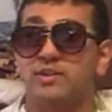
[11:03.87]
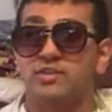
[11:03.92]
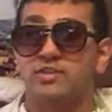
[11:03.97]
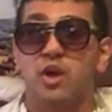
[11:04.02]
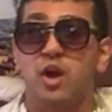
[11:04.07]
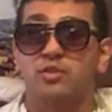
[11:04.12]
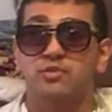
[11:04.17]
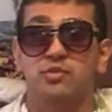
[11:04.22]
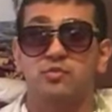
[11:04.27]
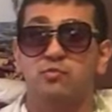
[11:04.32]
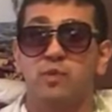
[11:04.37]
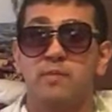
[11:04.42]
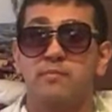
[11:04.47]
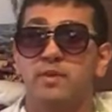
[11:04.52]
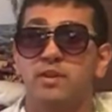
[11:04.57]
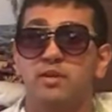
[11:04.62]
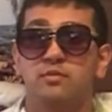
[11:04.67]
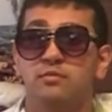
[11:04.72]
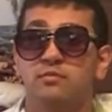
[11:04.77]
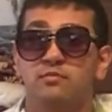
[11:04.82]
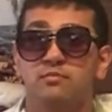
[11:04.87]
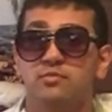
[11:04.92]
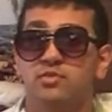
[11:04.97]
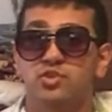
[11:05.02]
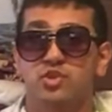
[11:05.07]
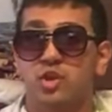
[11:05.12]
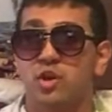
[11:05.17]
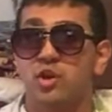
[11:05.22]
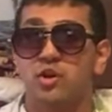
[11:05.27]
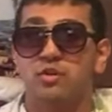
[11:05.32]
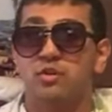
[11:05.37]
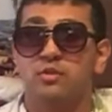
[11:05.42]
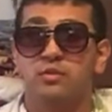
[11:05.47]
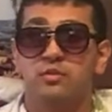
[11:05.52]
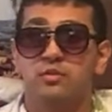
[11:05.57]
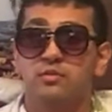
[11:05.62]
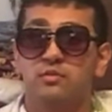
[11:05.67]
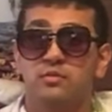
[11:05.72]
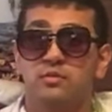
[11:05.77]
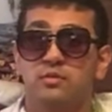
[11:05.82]
to talk to women. Sure.
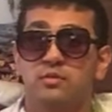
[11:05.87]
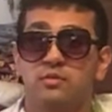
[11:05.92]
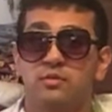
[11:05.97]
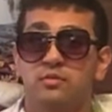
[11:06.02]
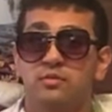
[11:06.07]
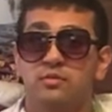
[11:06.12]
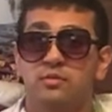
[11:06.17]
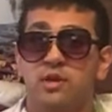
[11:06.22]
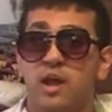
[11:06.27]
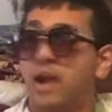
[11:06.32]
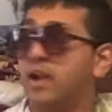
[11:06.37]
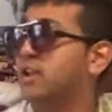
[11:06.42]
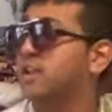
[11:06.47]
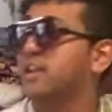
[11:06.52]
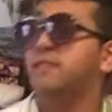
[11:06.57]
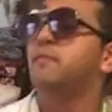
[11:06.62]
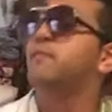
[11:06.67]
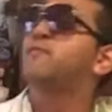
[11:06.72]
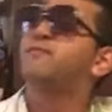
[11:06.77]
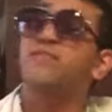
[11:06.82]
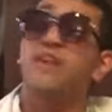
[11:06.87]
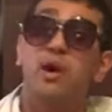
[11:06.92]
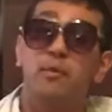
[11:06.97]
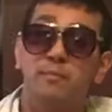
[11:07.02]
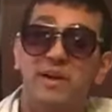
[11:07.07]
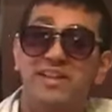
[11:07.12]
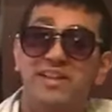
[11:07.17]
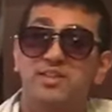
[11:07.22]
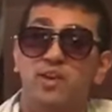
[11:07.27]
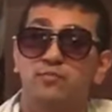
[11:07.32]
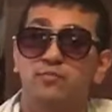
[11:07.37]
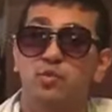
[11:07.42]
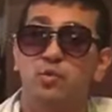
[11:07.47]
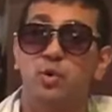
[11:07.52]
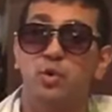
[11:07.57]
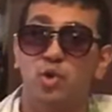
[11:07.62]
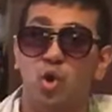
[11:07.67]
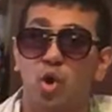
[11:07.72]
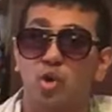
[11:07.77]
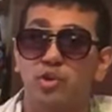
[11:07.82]
I can even film myself
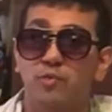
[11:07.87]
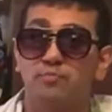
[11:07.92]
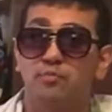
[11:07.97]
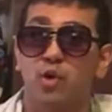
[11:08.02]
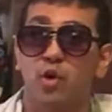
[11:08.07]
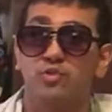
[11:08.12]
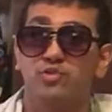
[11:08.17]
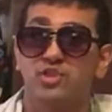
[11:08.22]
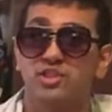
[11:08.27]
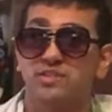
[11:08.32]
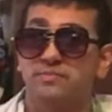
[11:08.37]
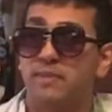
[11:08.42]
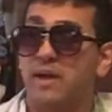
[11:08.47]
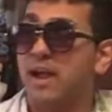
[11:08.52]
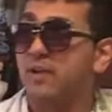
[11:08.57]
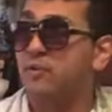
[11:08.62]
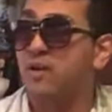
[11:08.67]
doing cold approaches, but I